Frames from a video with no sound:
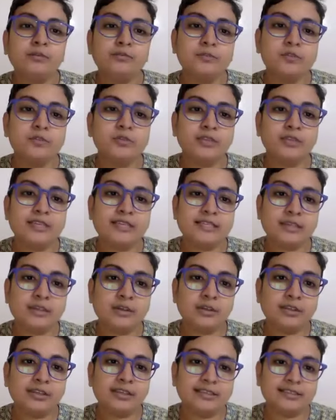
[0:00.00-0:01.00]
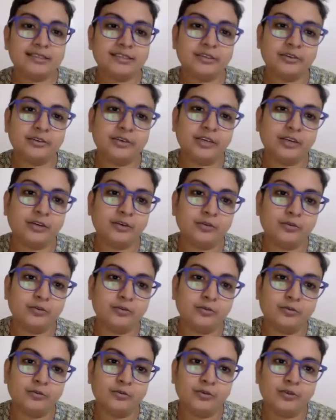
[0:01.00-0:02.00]
So these are all things that you need
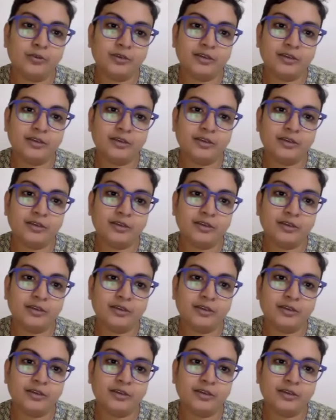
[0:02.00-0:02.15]
to